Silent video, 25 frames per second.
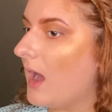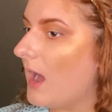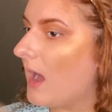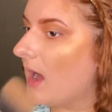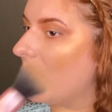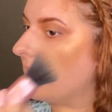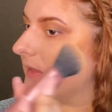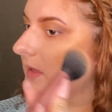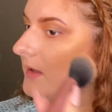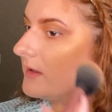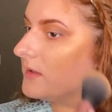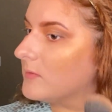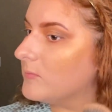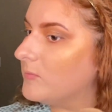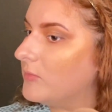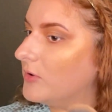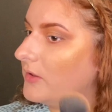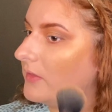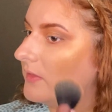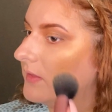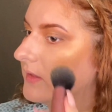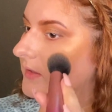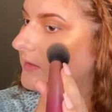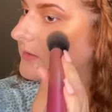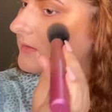I like to
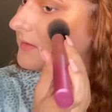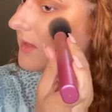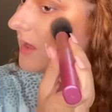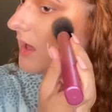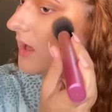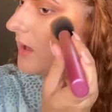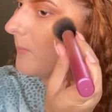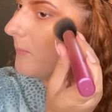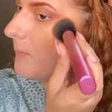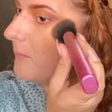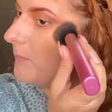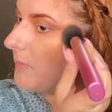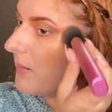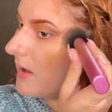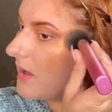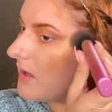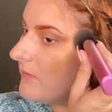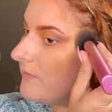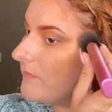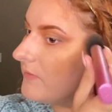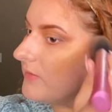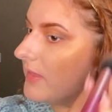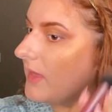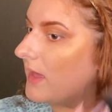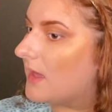put this
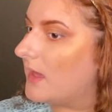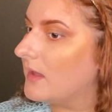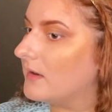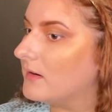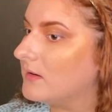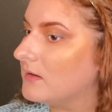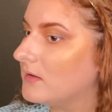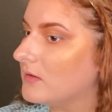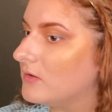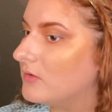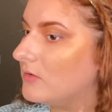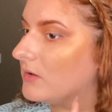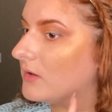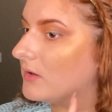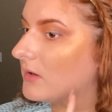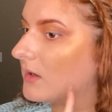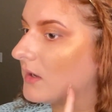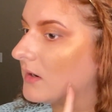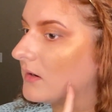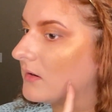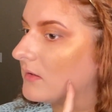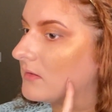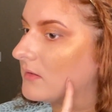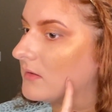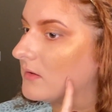above that. You can
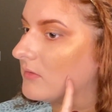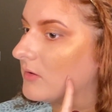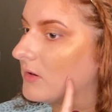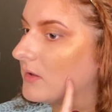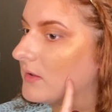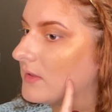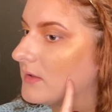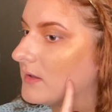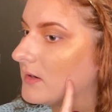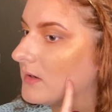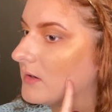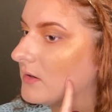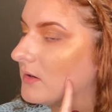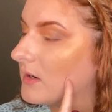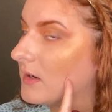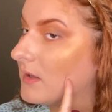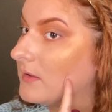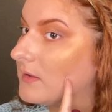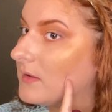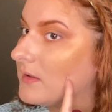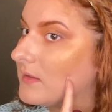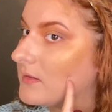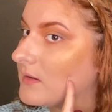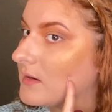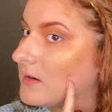kind of see right there. At
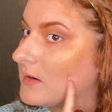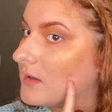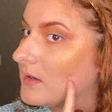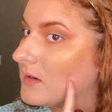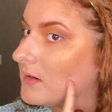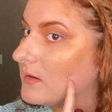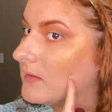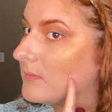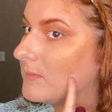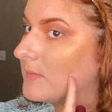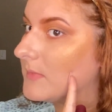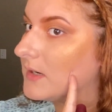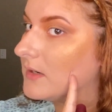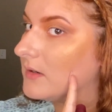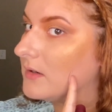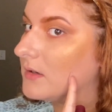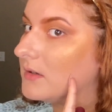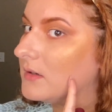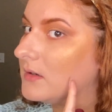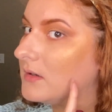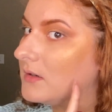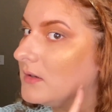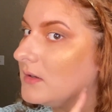least I can in the mirror.